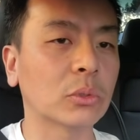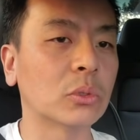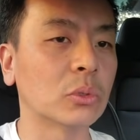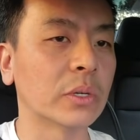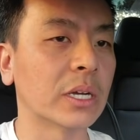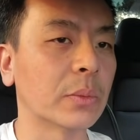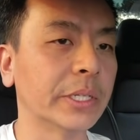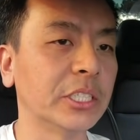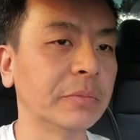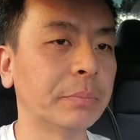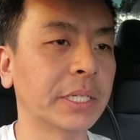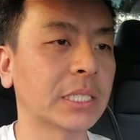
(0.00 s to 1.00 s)
or whether
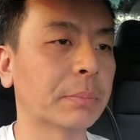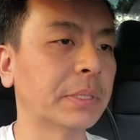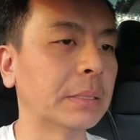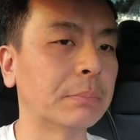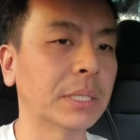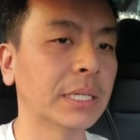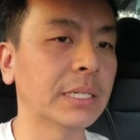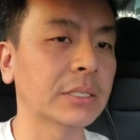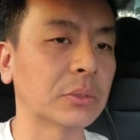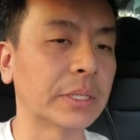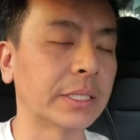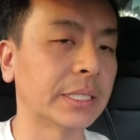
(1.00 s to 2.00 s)
you picked up any
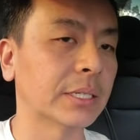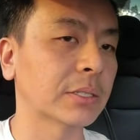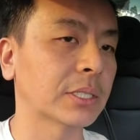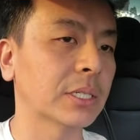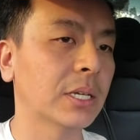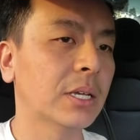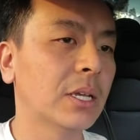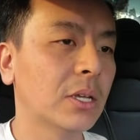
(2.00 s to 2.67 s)
bugs or anything else